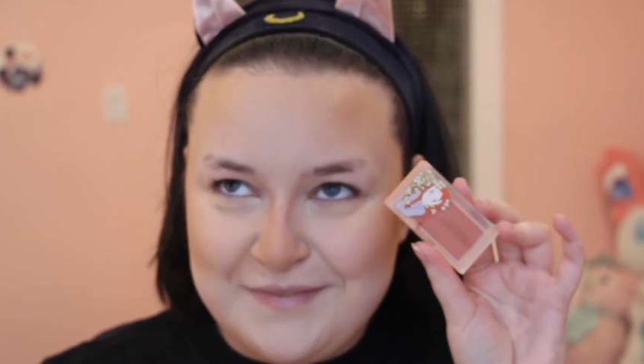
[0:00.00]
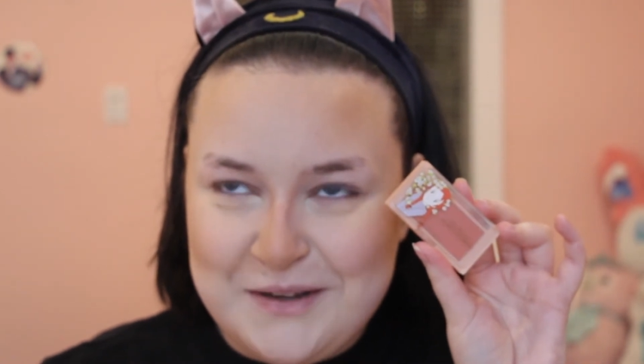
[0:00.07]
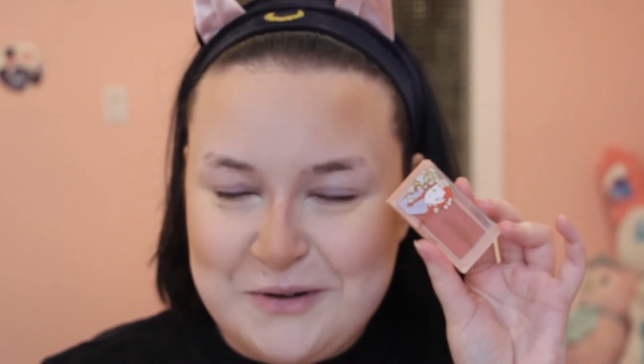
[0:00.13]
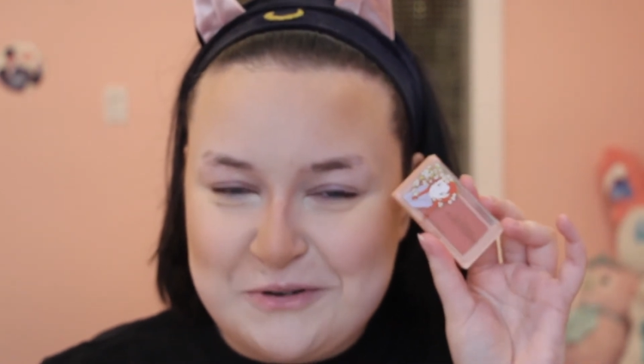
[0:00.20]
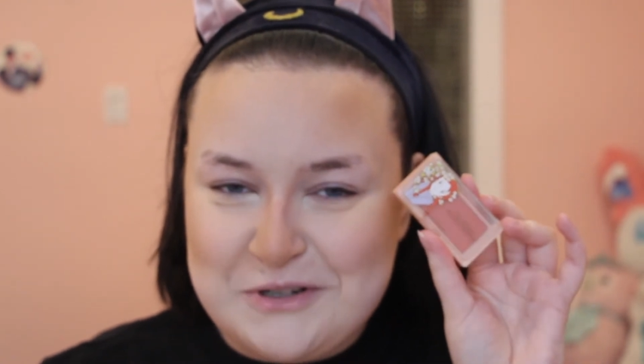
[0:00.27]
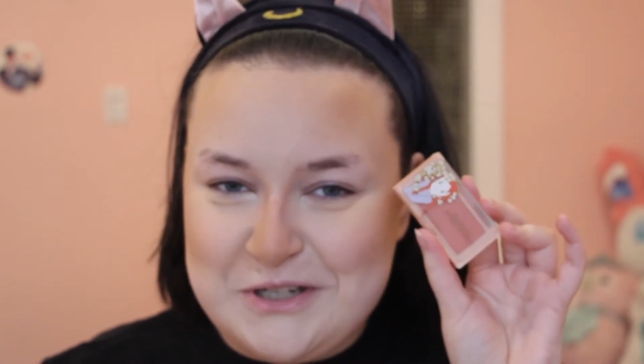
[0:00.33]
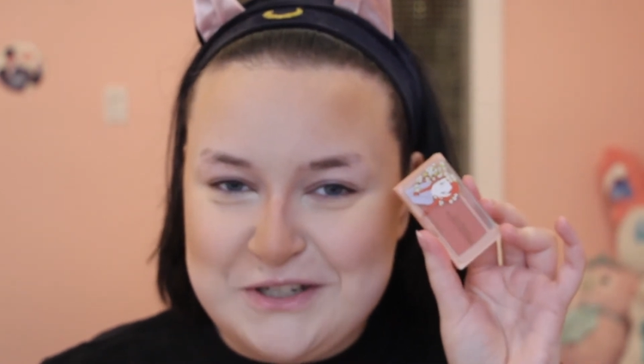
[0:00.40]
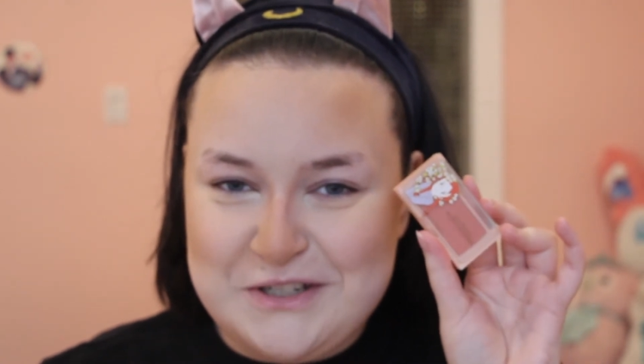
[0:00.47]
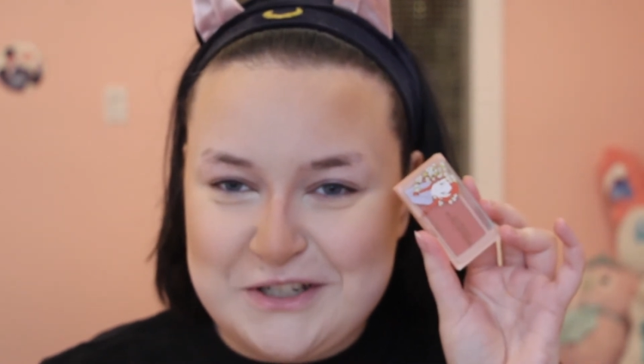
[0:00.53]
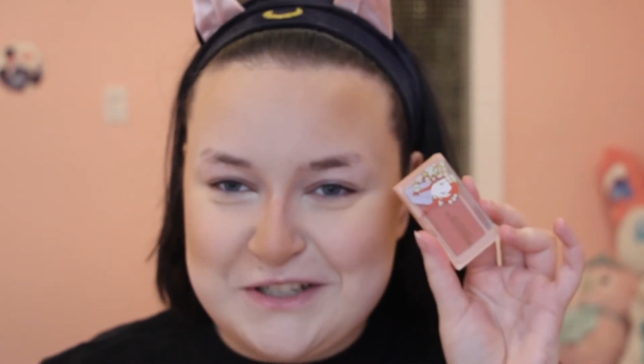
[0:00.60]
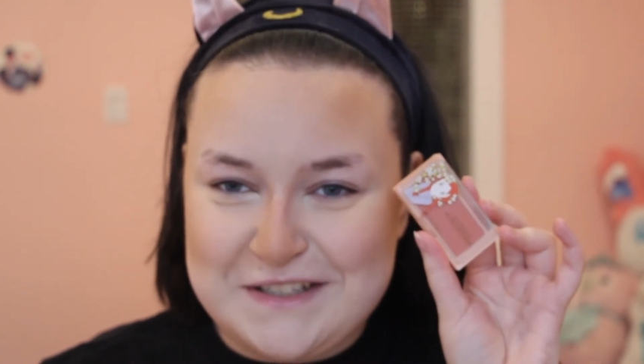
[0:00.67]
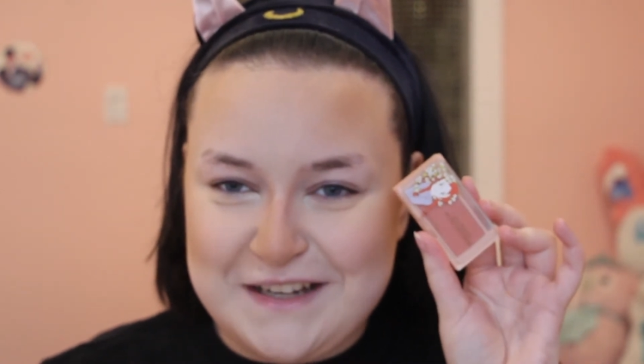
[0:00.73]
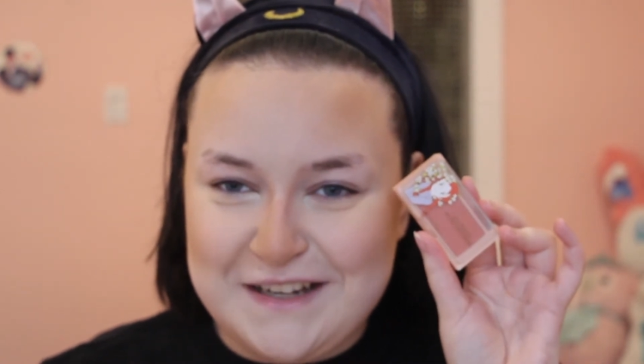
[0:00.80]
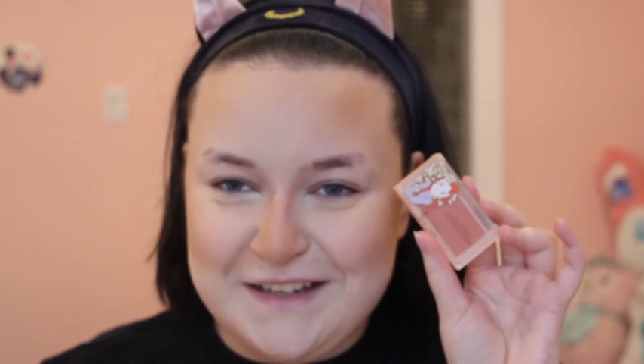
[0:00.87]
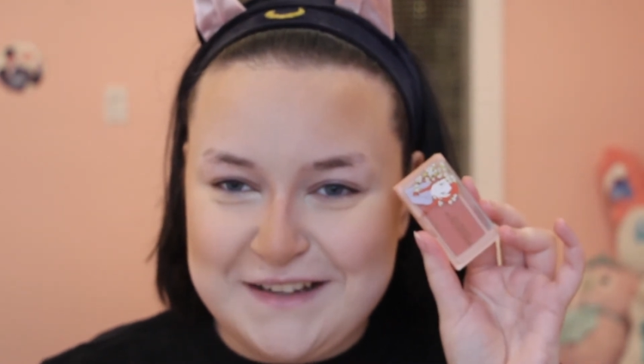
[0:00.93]
which is just
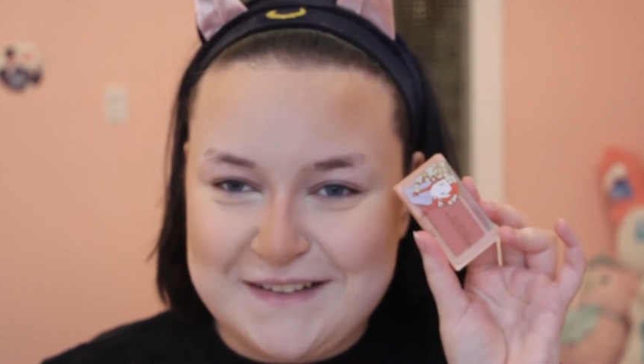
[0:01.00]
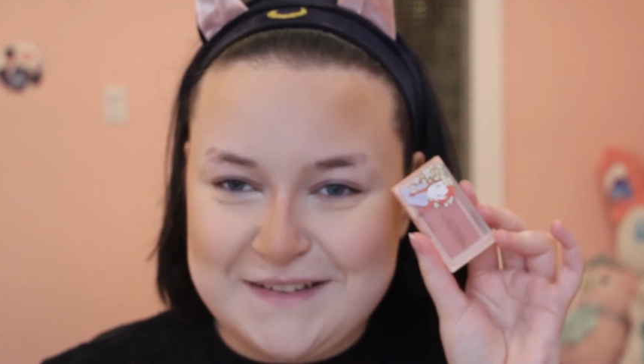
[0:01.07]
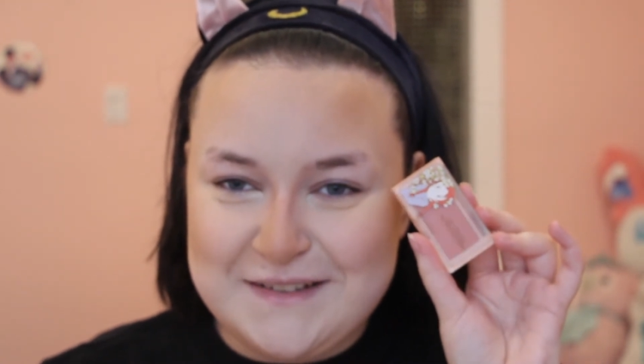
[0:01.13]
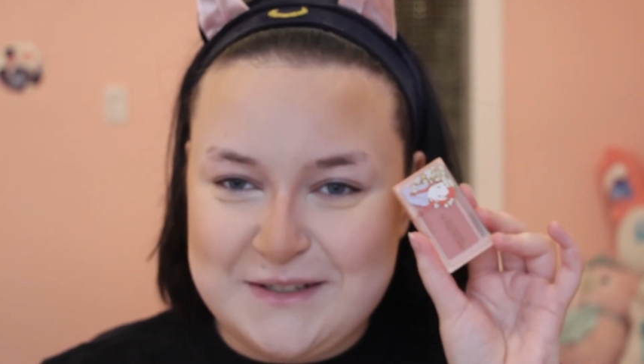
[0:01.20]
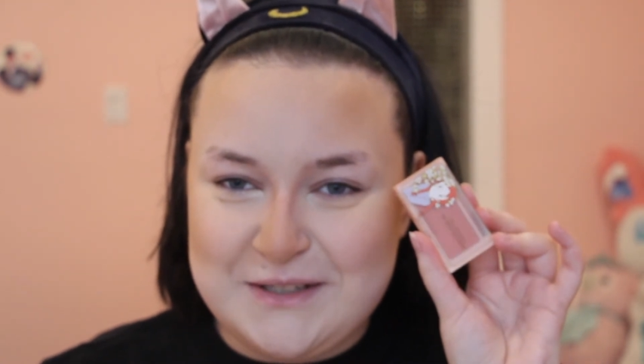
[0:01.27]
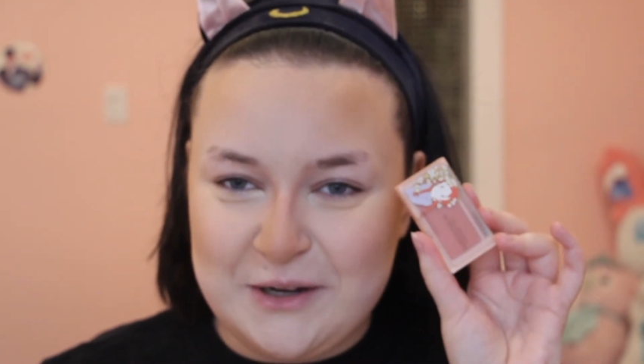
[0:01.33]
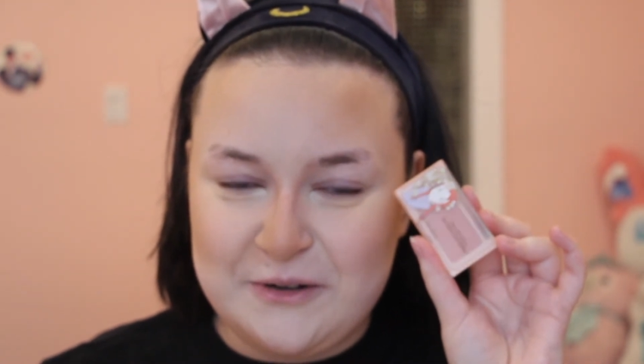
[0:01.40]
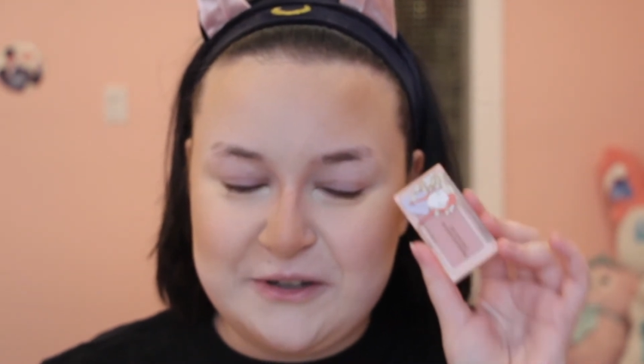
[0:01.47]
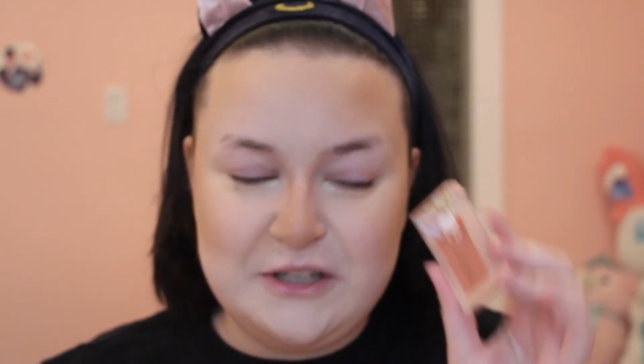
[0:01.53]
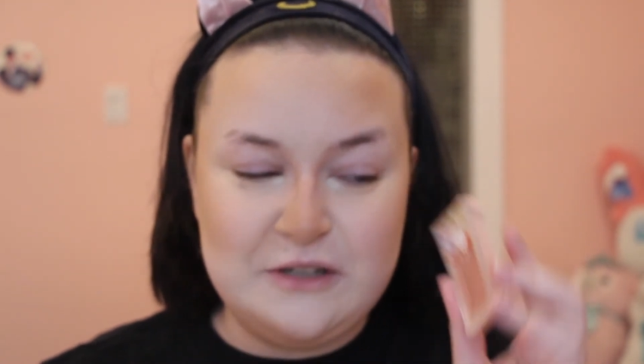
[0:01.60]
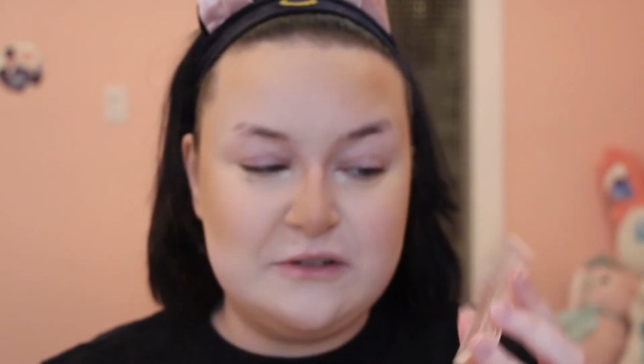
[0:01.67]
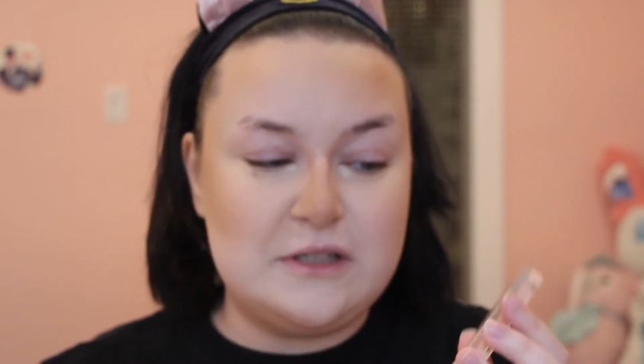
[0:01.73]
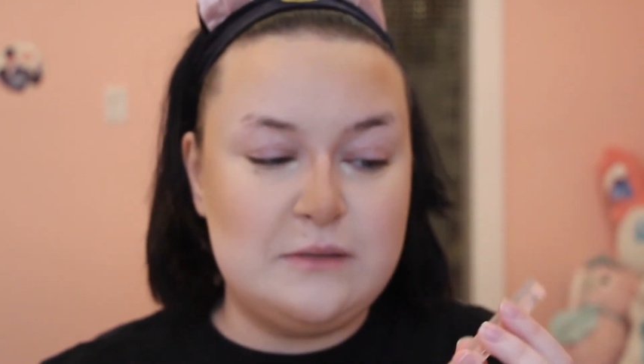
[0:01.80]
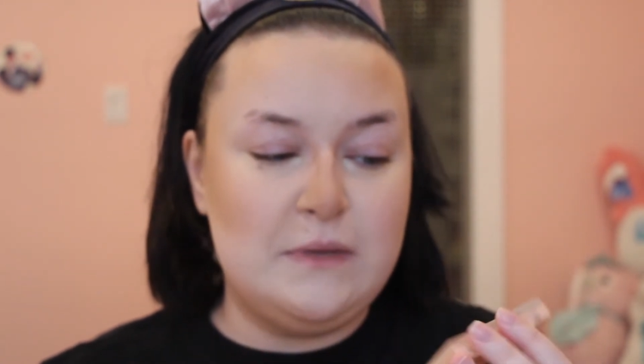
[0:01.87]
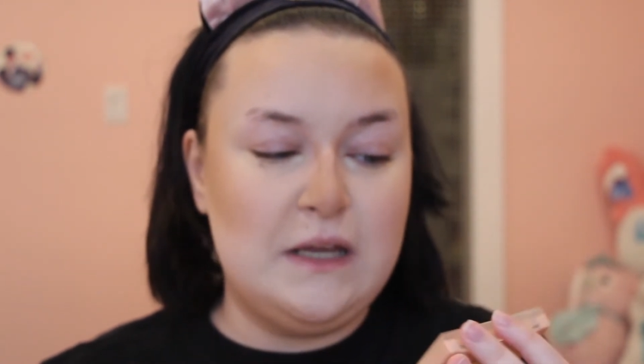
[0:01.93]
like so
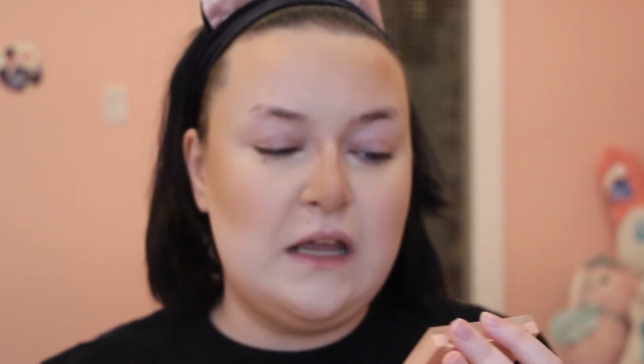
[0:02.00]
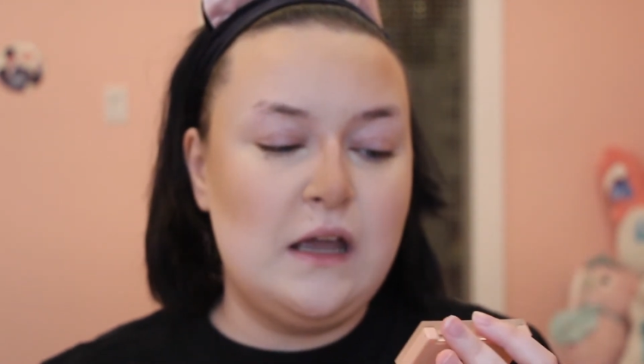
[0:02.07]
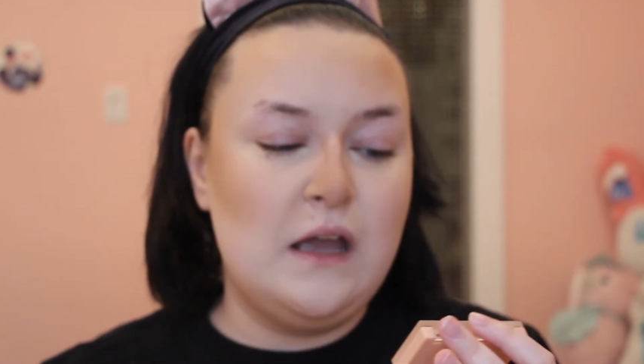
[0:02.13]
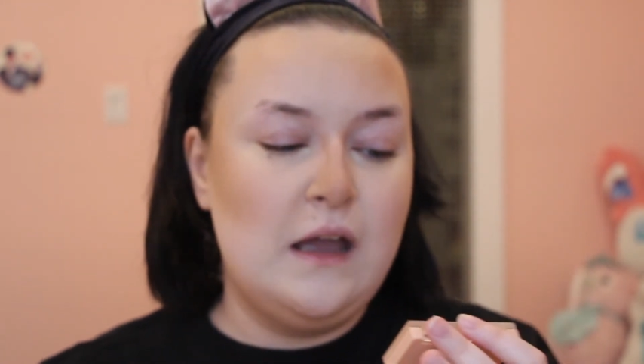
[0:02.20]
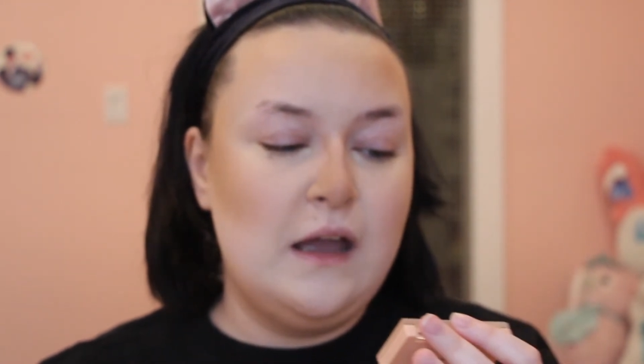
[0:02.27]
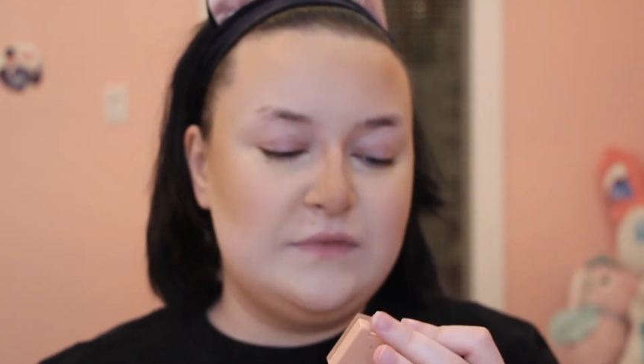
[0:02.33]
cute to me,